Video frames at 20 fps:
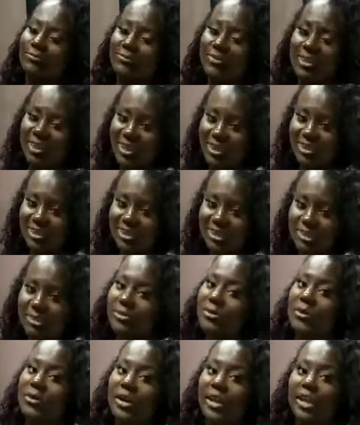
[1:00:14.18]
long
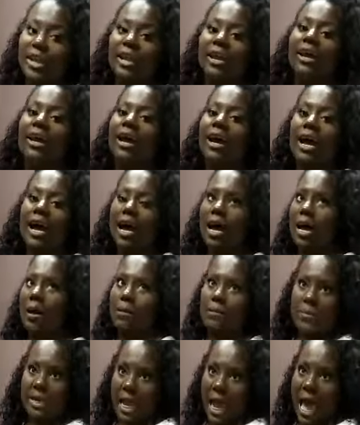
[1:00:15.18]
story. Um,
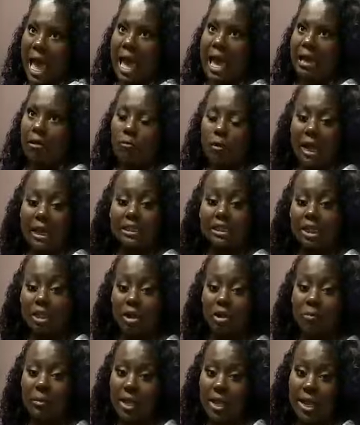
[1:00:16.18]
but I wash and
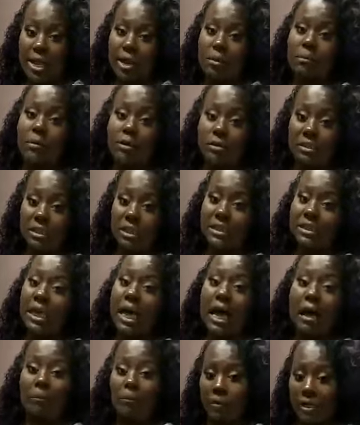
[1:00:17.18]
go my hair most of the
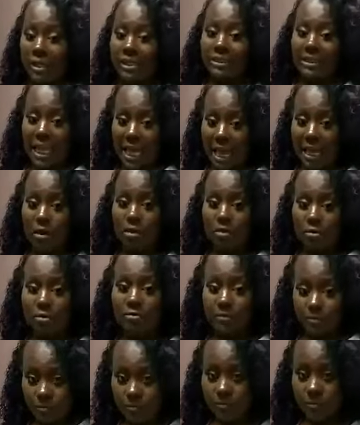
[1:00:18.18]
time when it's
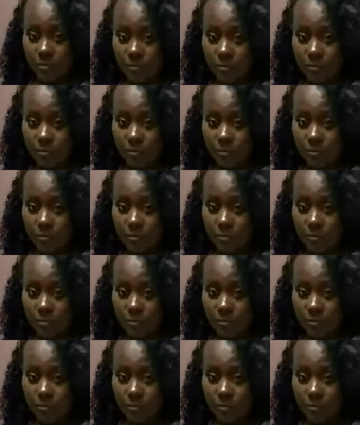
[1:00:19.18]
out.